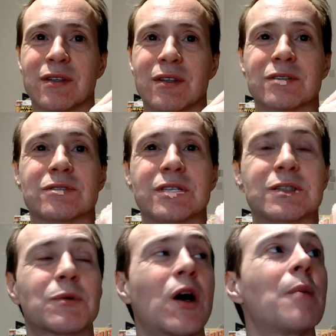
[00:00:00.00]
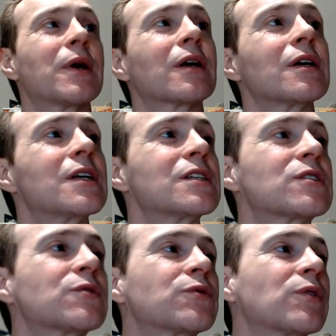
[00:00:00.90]
So this comic is
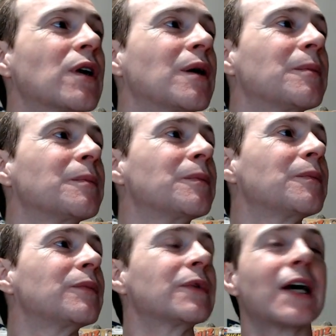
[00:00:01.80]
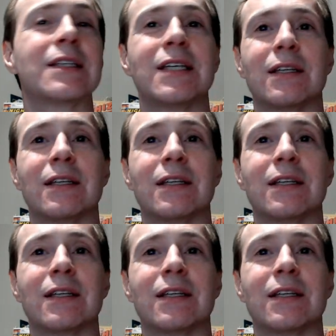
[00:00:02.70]
from 19,